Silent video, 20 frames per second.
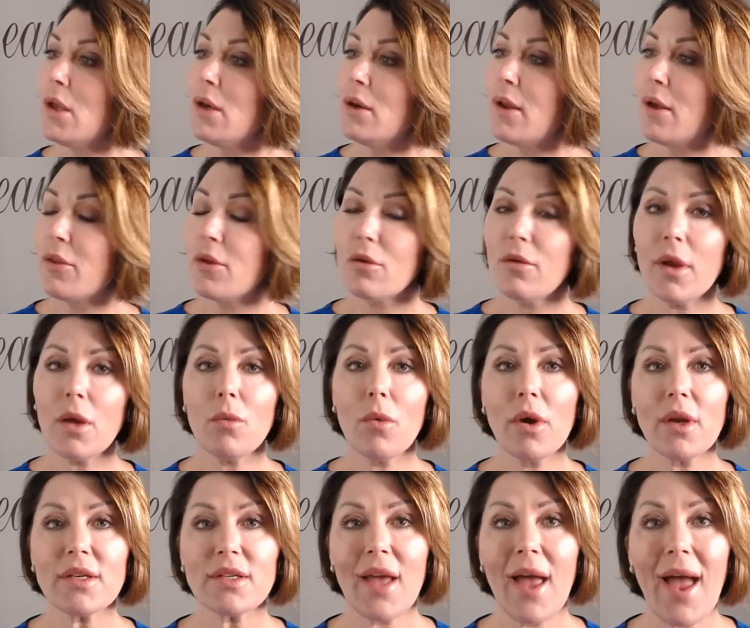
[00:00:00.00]
Now the green
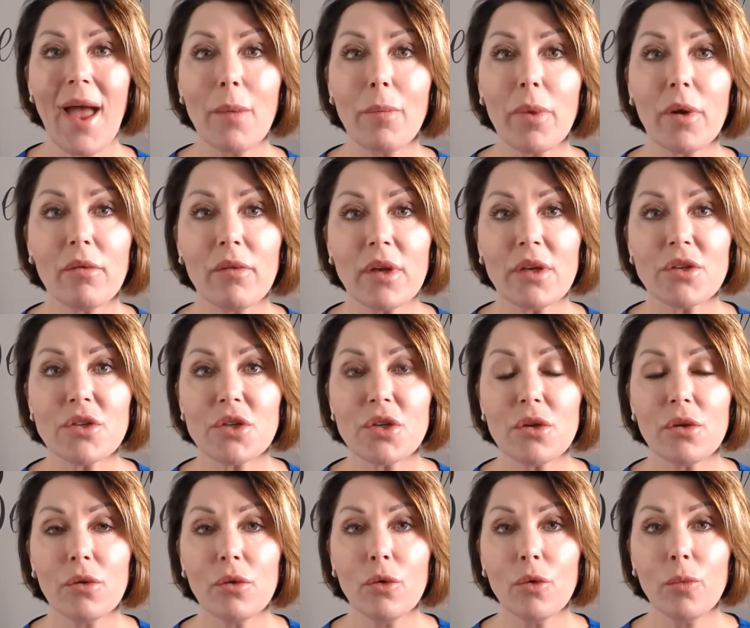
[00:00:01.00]
one is a heparin
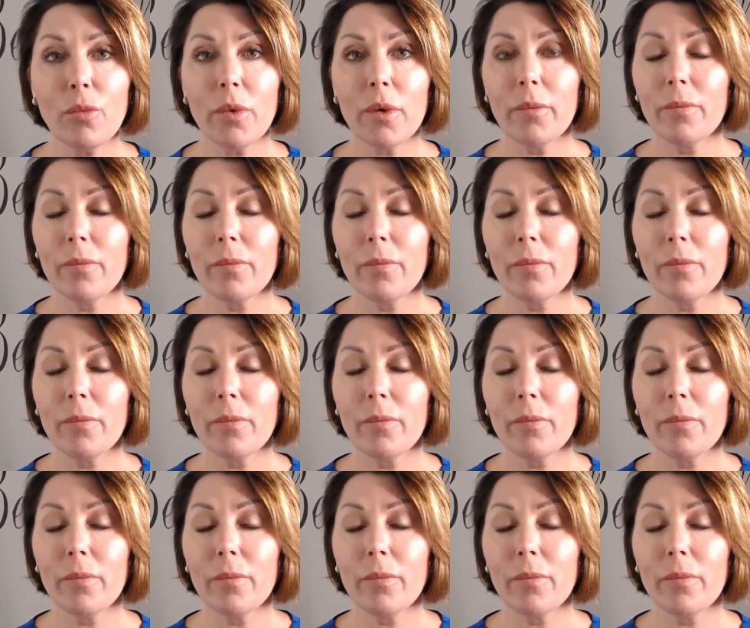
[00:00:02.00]
tube.